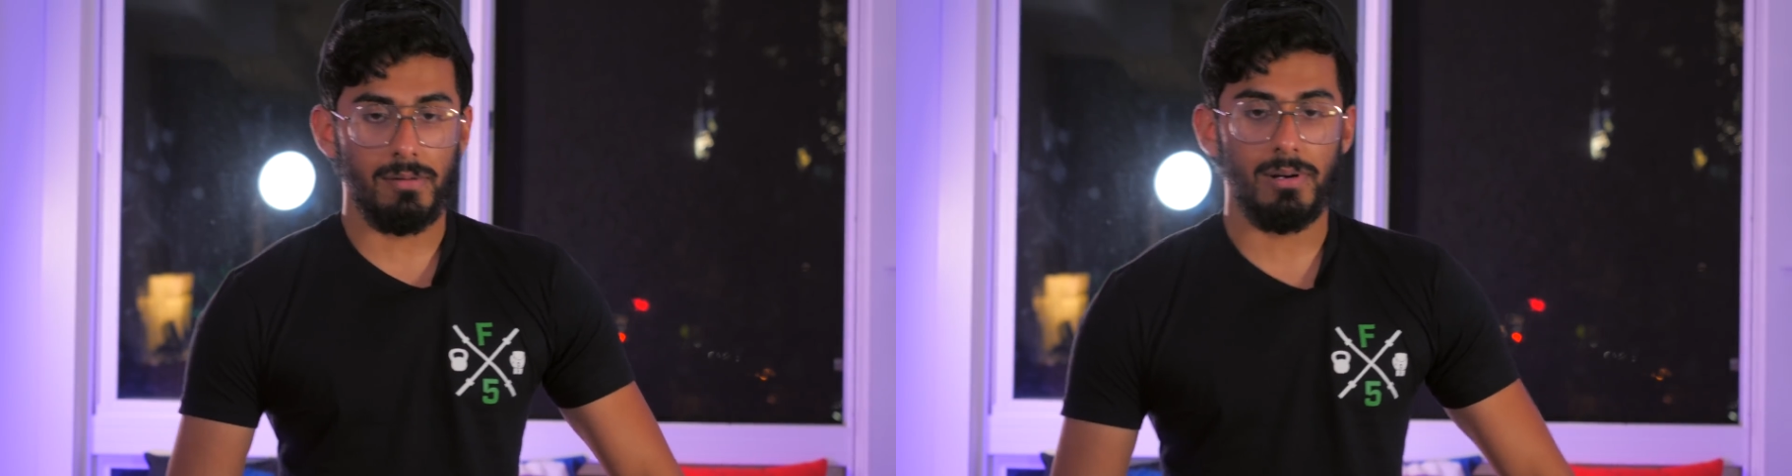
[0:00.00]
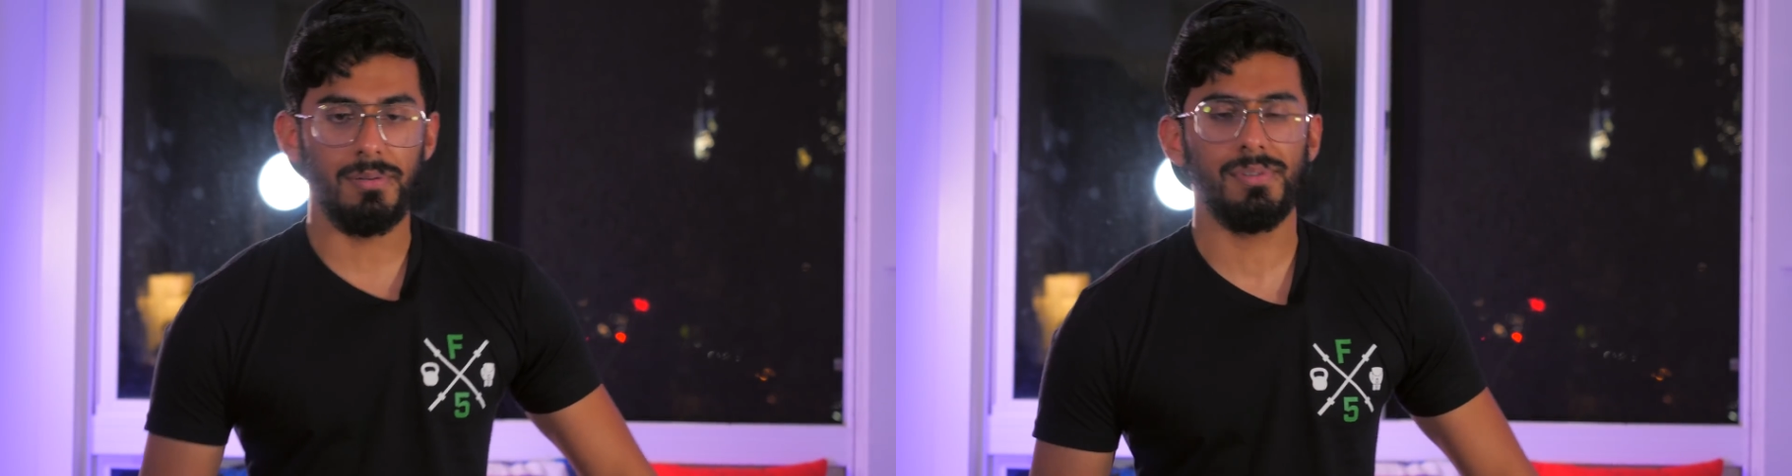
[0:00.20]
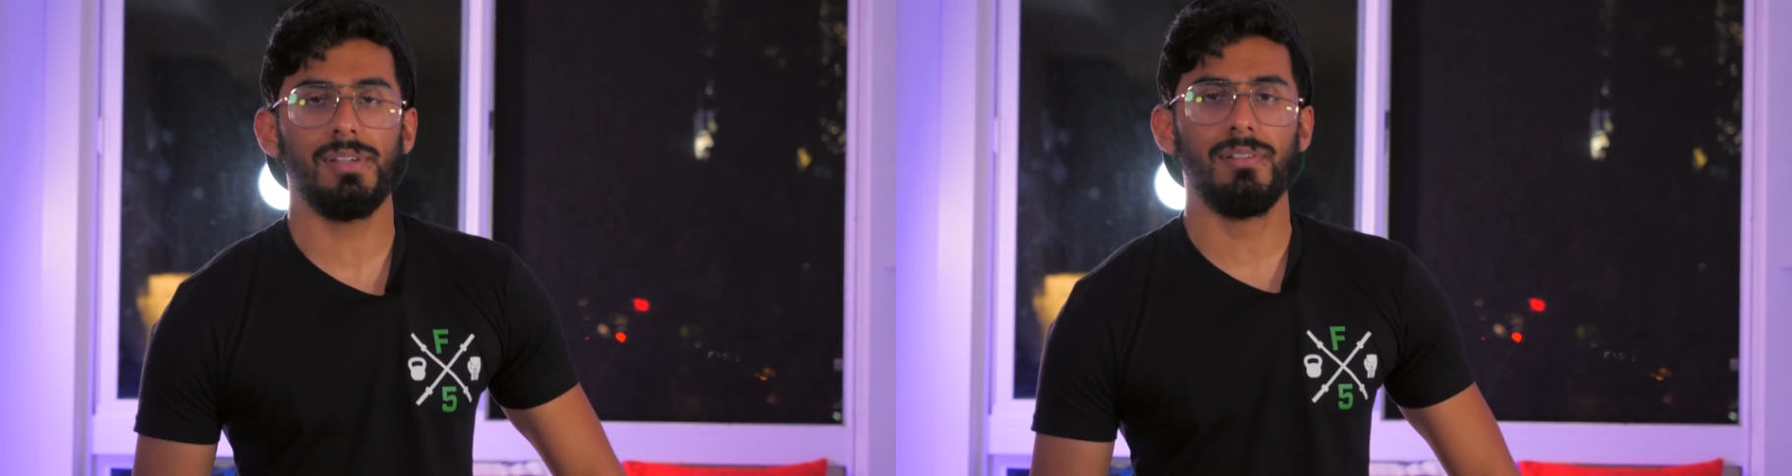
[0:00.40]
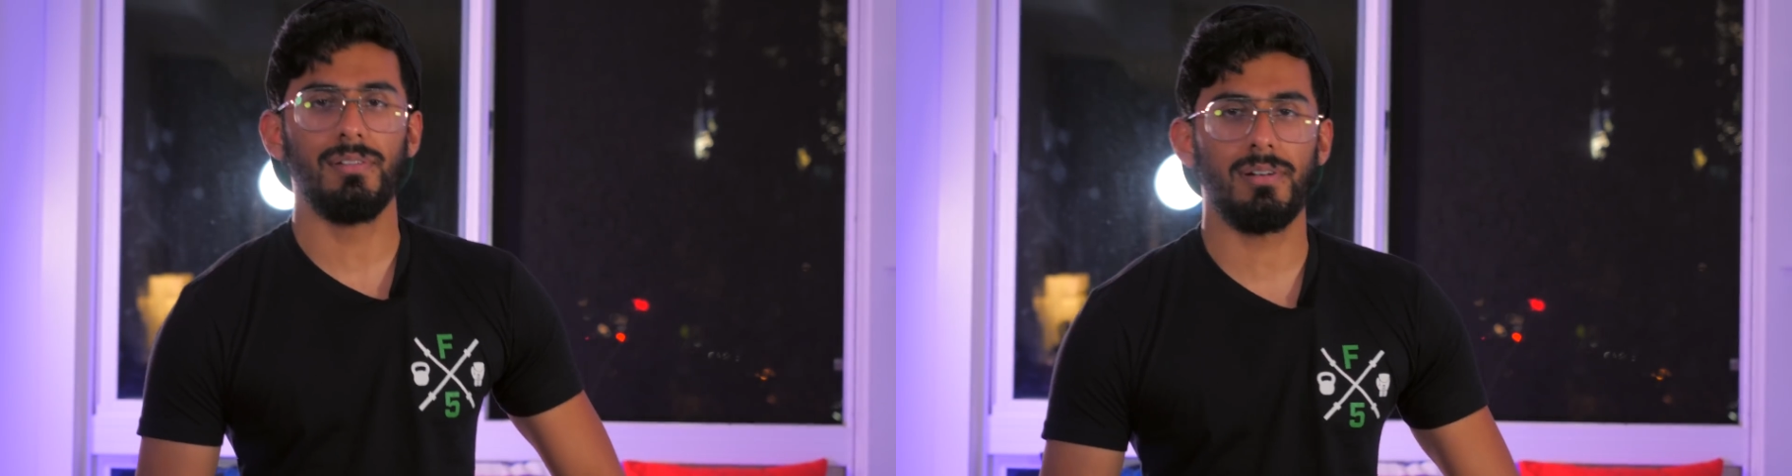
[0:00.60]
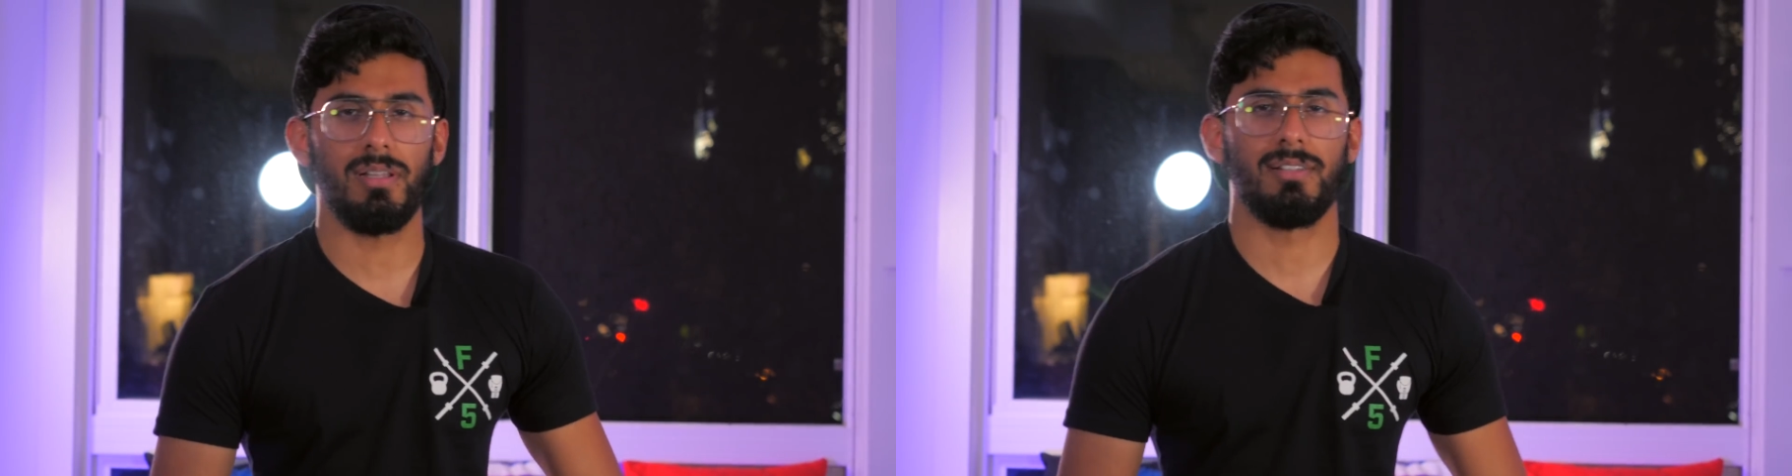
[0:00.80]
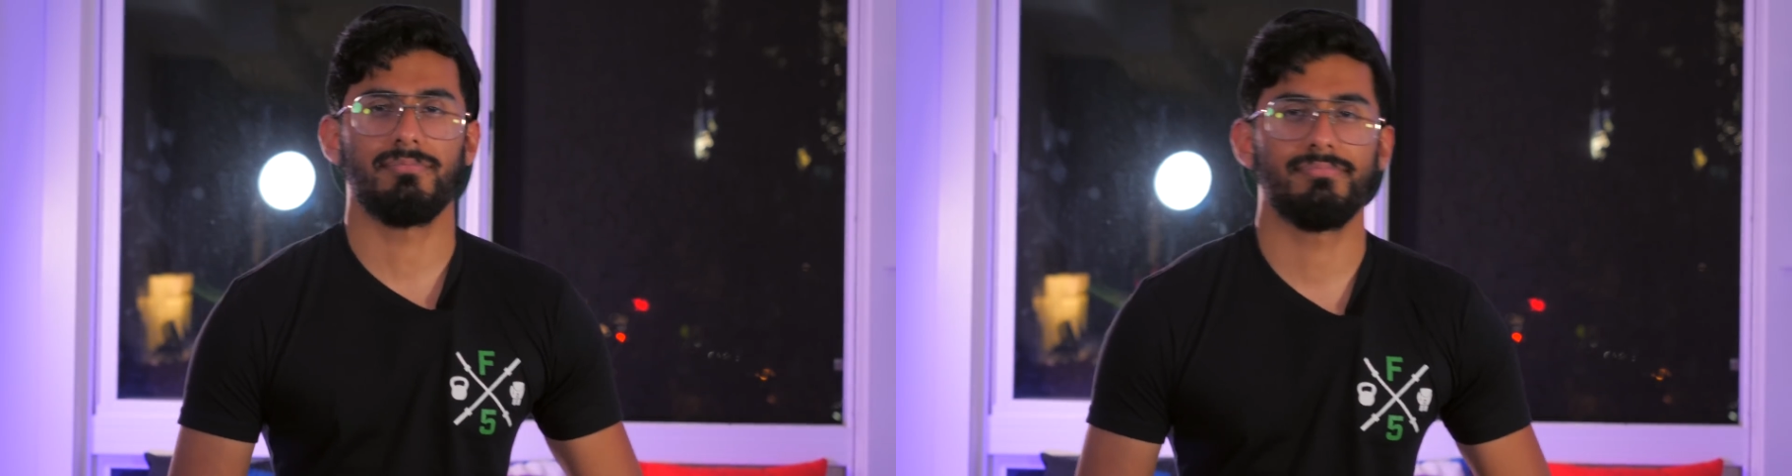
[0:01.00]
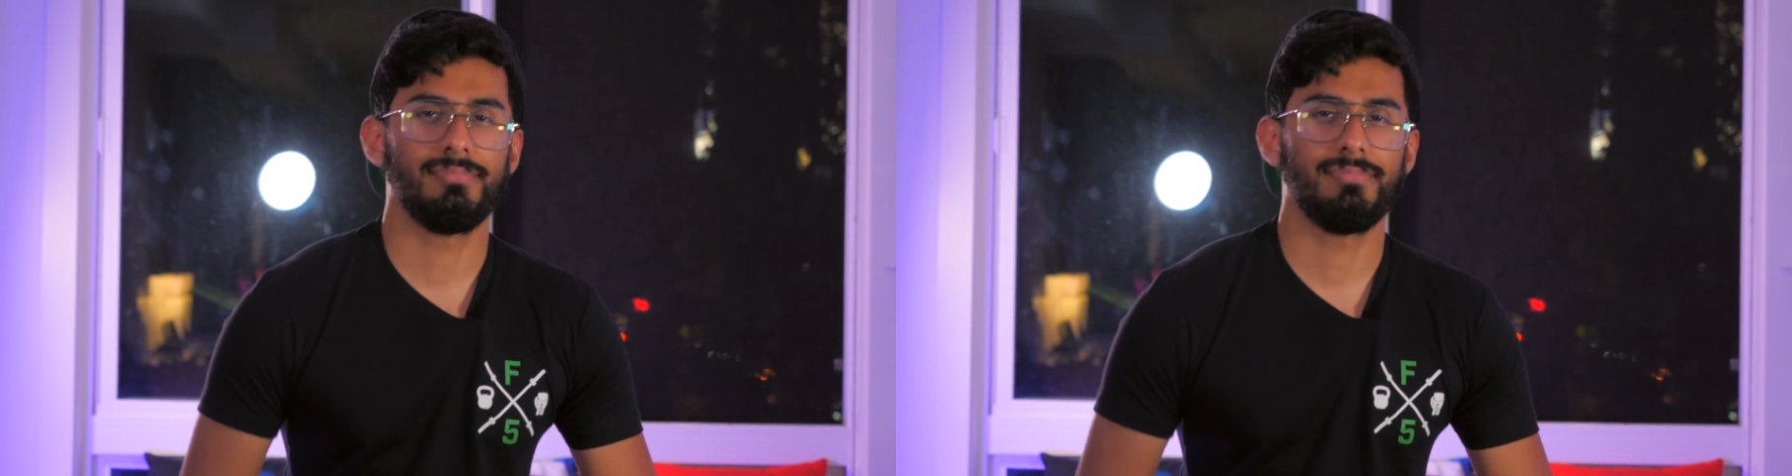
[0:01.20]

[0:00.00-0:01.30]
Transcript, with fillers: around with you, you're like,